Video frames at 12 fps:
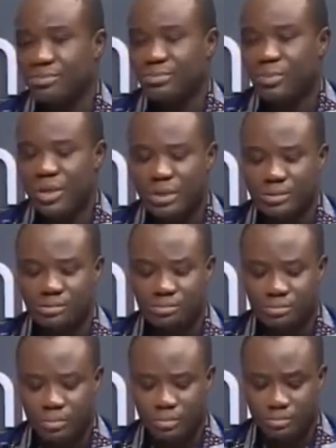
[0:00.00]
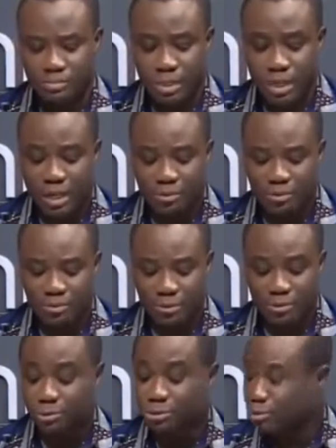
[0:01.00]
when Nana
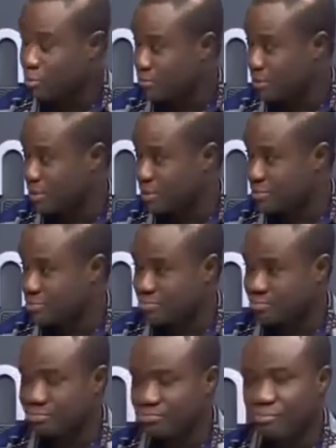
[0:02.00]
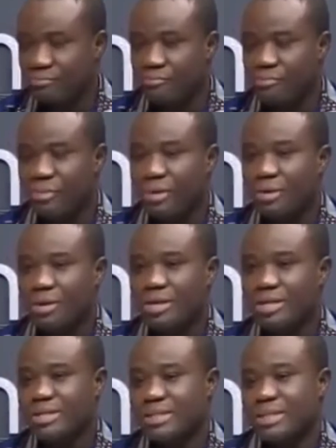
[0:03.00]
Akufo-Addo took office.
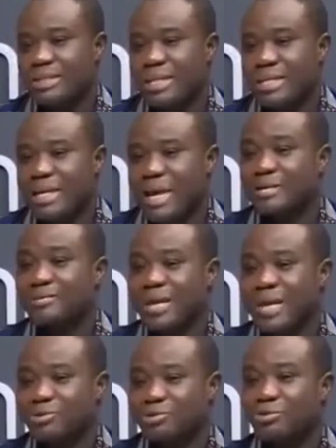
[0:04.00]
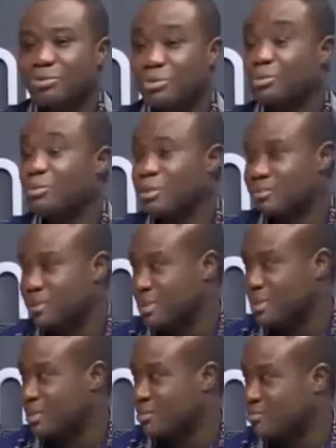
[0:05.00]
He essentially had assumed
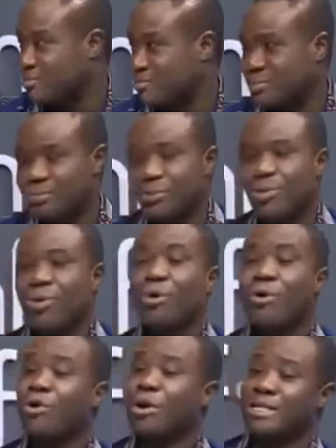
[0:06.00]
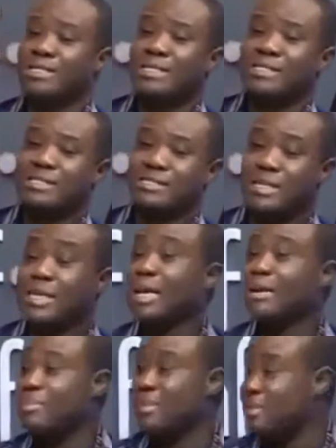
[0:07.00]
responsibility for all assets and
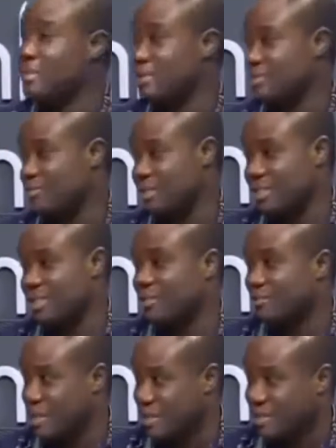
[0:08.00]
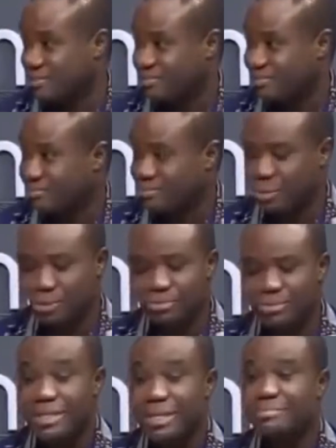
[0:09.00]
liabilities of the state of Ghana. So
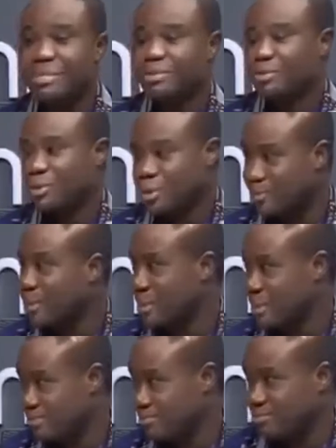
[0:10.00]
it became his responsibility